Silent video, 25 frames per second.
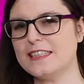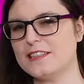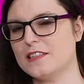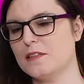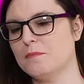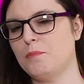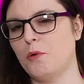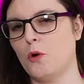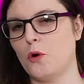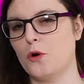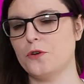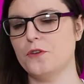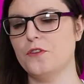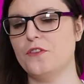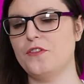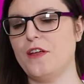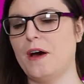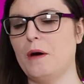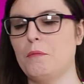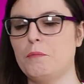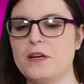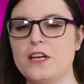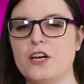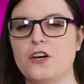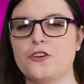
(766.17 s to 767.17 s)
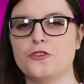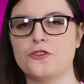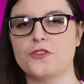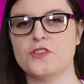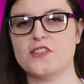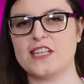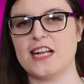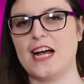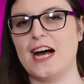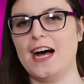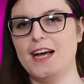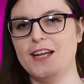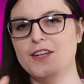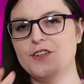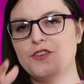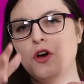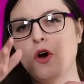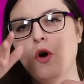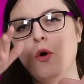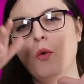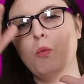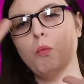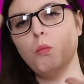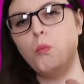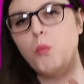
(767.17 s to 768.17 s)
it's important that we understand
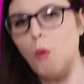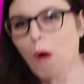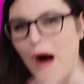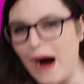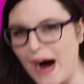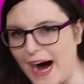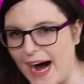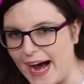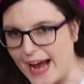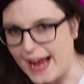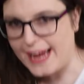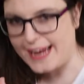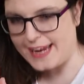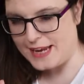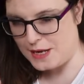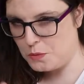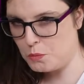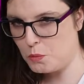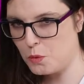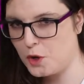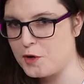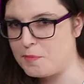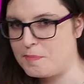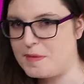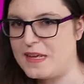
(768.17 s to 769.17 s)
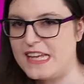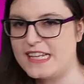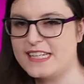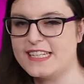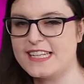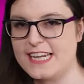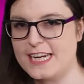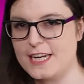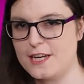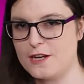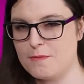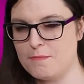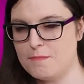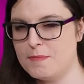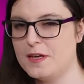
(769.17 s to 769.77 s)
why we're painting